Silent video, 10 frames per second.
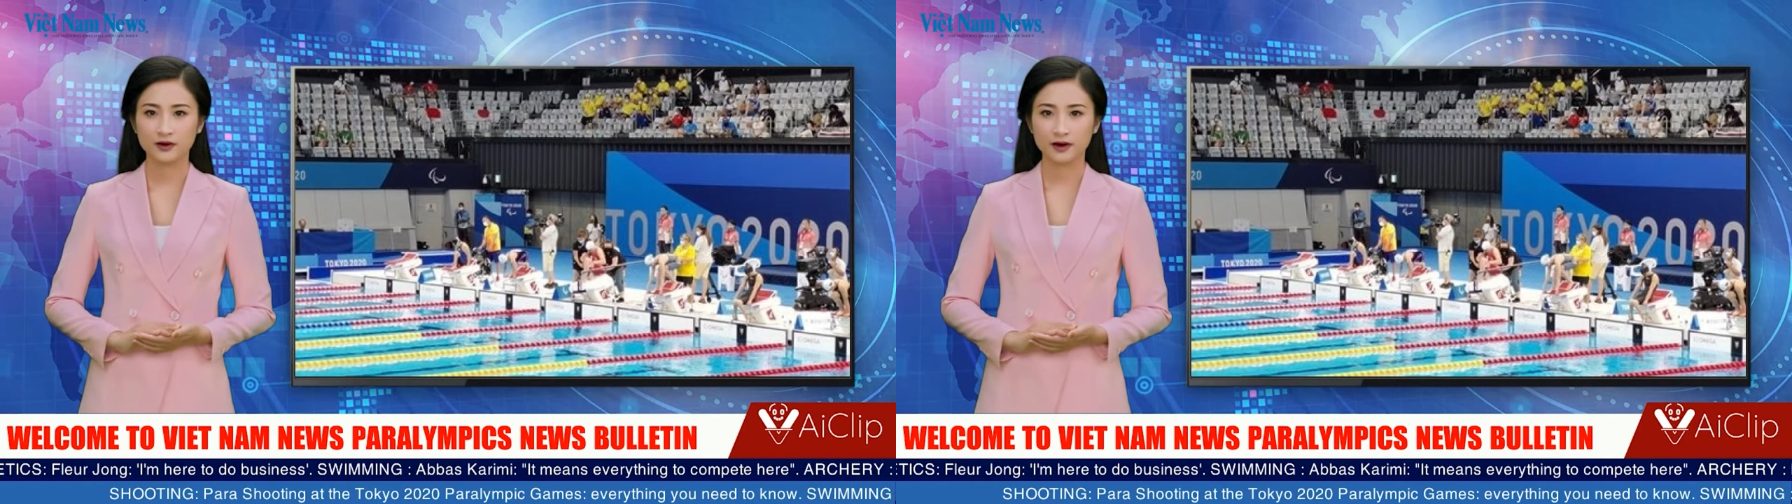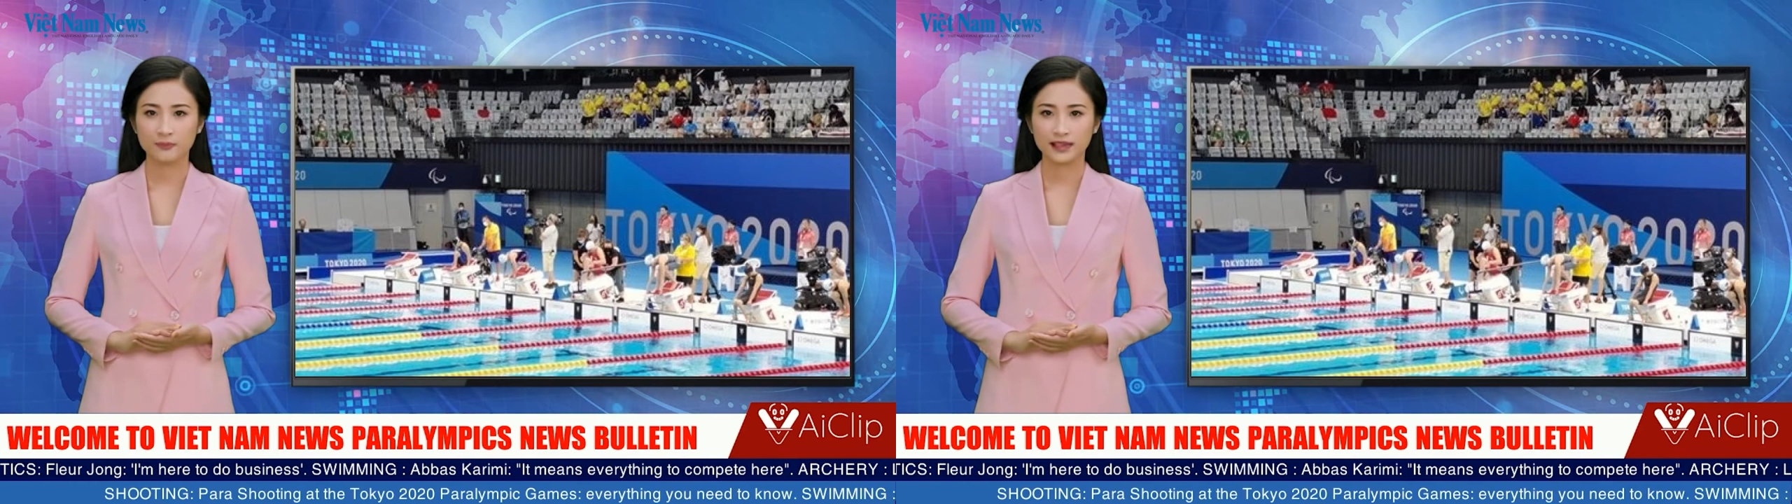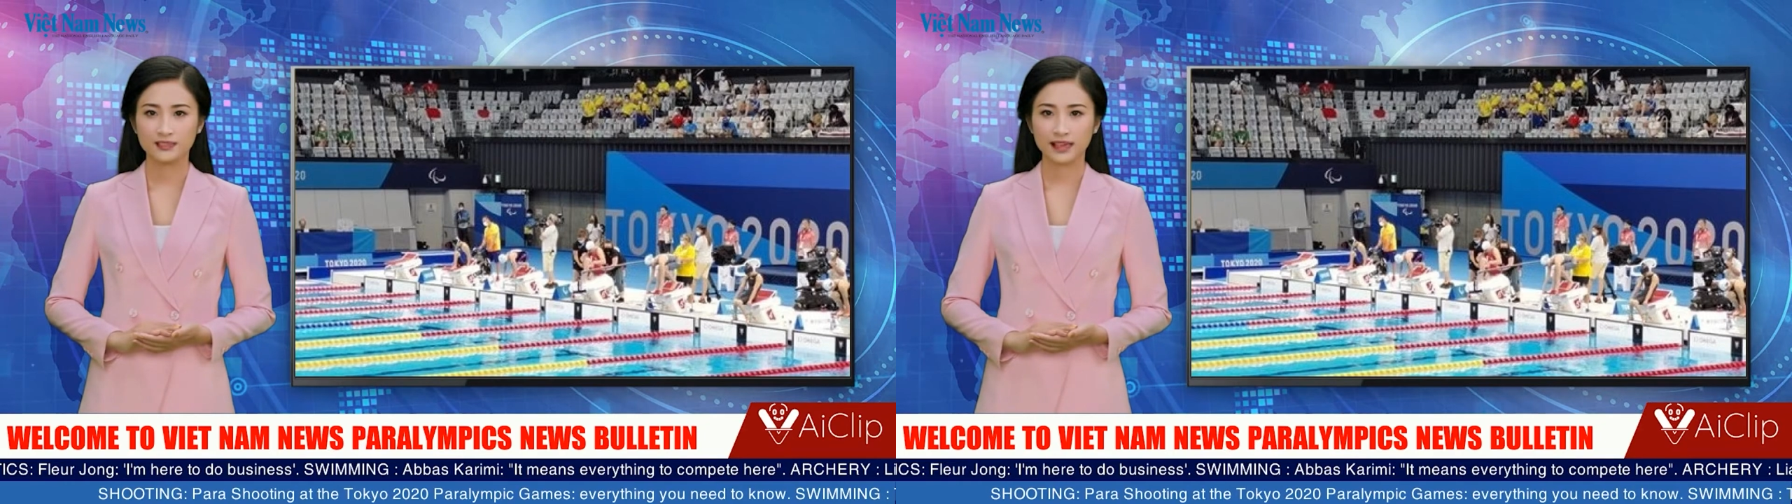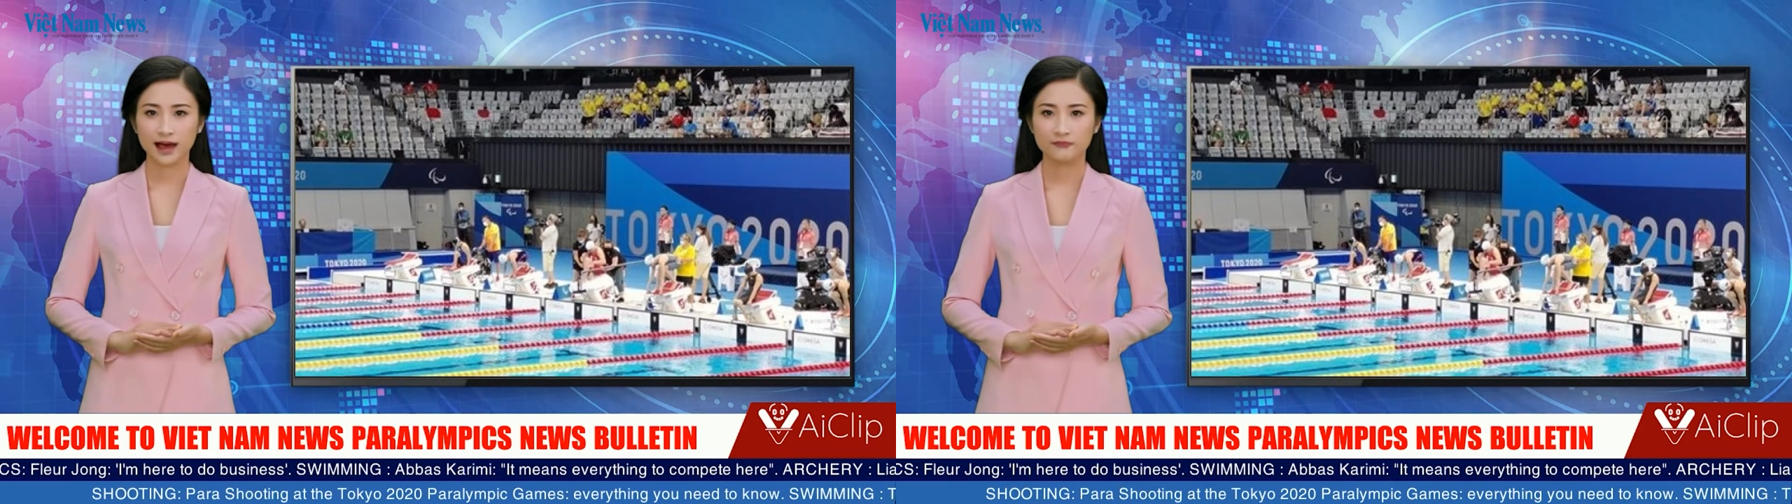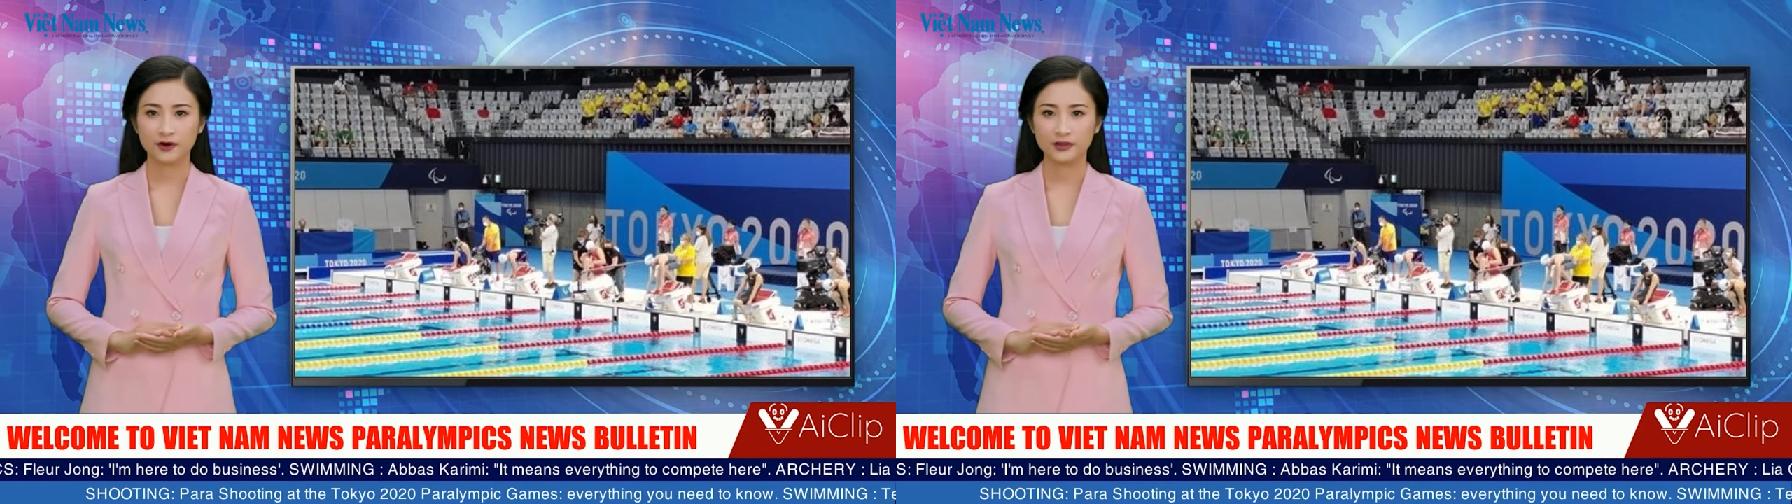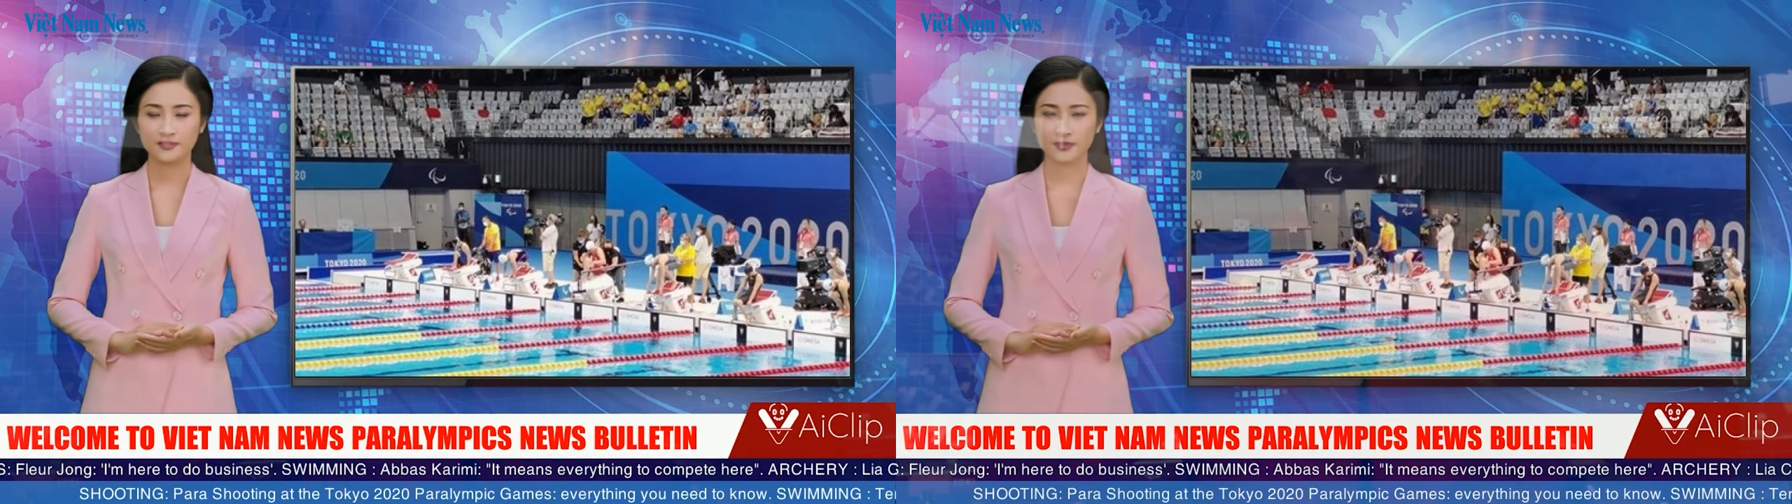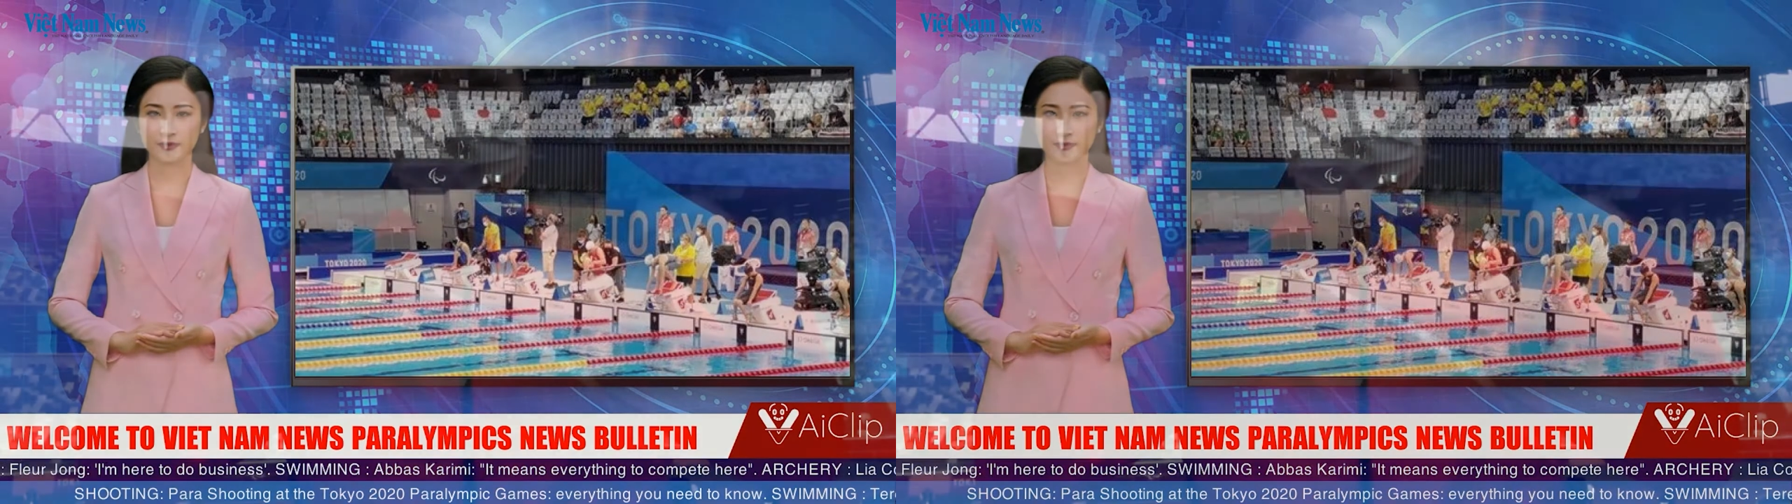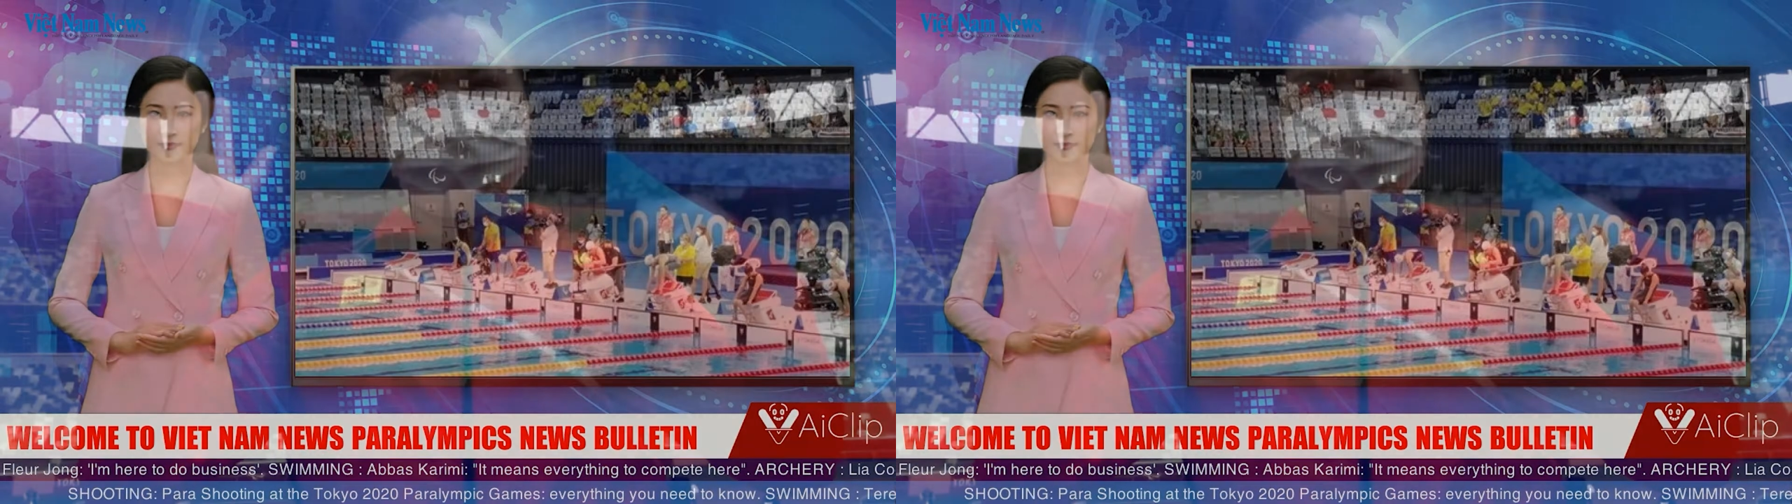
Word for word: their amazing efforts.